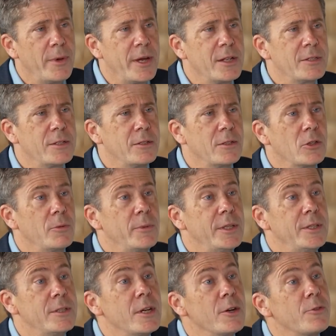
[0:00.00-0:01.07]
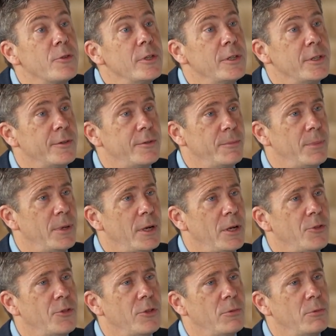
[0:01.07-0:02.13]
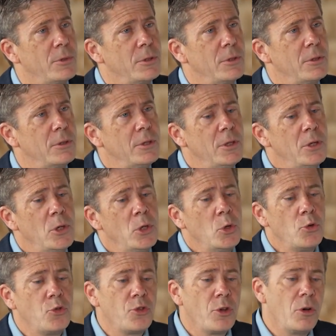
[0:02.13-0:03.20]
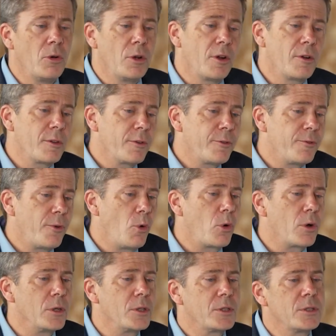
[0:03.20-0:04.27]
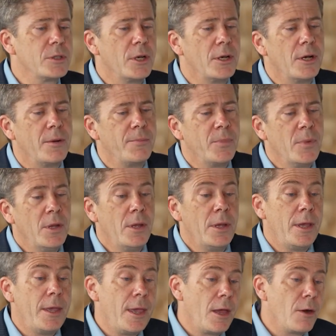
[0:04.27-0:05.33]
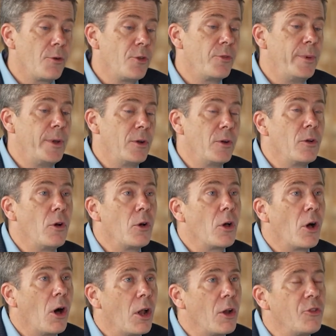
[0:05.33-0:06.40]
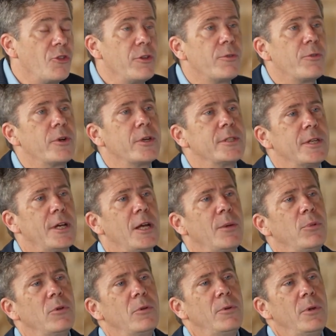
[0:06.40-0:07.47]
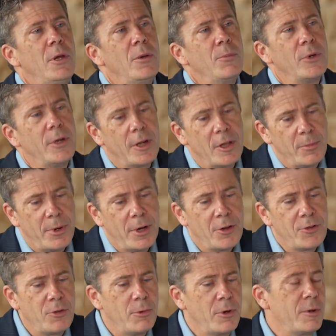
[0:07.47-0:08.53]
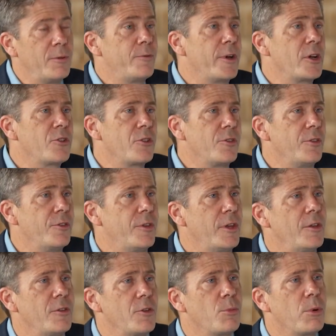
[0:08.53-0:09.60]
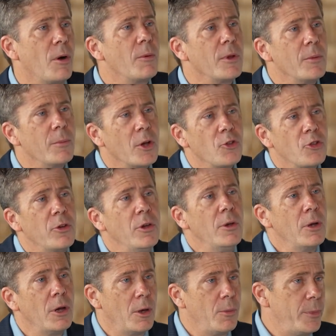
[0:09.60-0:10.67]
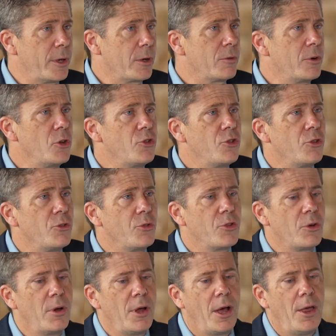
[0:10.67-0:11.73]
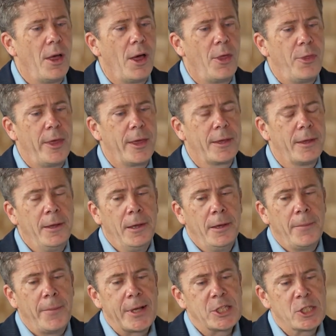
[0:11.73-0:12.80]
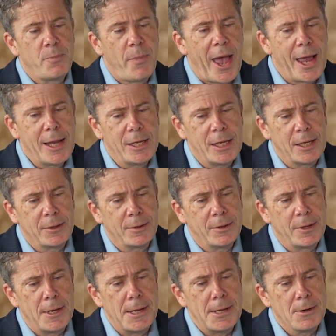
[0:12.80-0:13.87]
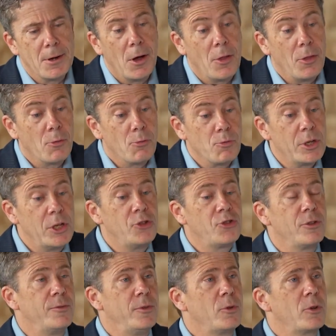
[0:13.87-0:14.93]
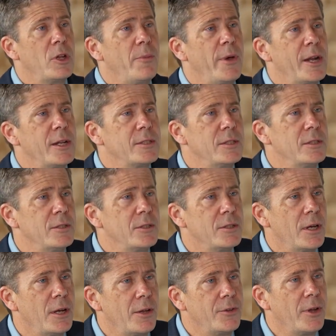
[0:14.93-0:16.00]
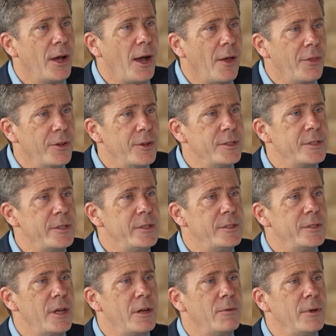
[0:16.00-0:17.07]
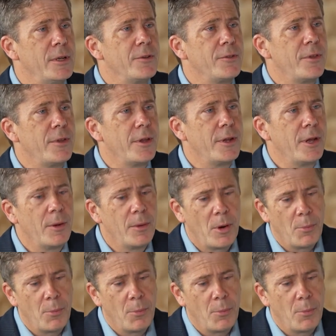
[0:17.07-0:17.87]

medicine are going to be different in different parts of the world. So, a lot of the focus um, here has been on oncology, for example, but in other parts of the world, infectious disease is probably a much uh, bigger issue. So, I, I think expanding the, uh, the reach of nuclear medicine to, to other disease areas that are